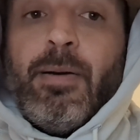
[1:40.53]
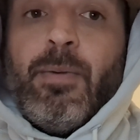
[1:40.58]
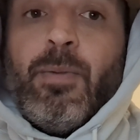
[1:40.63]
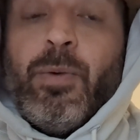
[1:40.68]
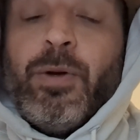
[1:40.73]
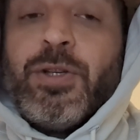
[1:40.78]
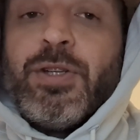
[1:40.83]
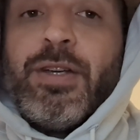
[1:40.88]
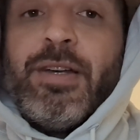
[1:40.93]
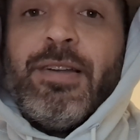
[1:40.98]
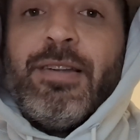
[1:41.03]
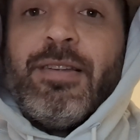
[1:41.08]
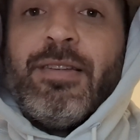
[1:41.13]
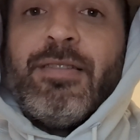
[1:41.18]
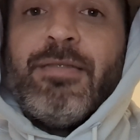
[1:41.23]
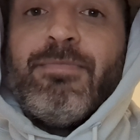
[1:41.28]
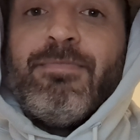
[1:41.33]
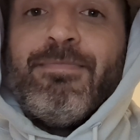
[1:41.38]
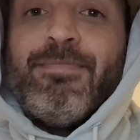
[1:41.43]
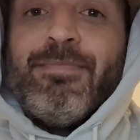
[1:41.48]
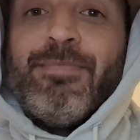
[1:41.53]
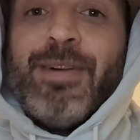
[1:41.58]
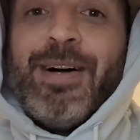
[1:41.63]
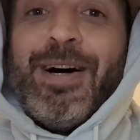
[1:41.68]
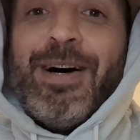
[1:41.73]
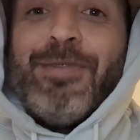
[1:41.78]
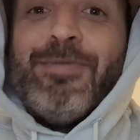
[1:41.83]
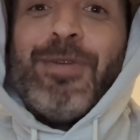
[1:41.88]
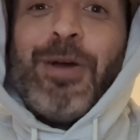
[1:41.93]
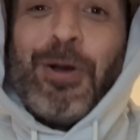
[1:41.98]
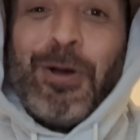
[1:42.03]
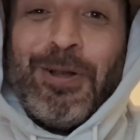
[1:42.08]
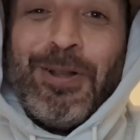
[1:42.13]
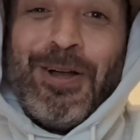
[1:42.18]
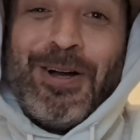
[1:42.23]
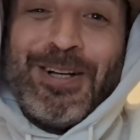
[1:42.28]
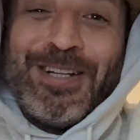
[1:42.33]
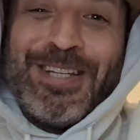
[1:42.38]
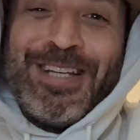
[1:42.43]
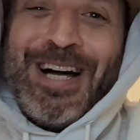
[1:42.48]
which is a very
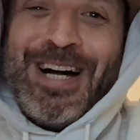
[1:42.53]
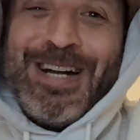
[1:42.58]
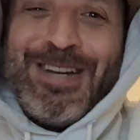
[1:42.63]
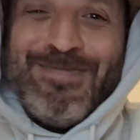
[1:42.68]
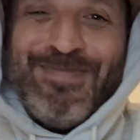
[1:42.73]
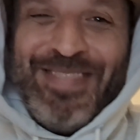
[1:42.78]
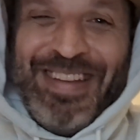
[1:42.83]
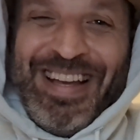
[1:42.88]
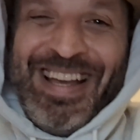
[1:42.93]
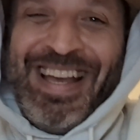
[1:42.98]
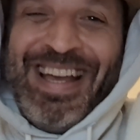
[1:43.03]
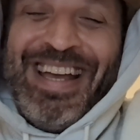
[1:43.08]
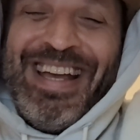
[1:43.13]
long time.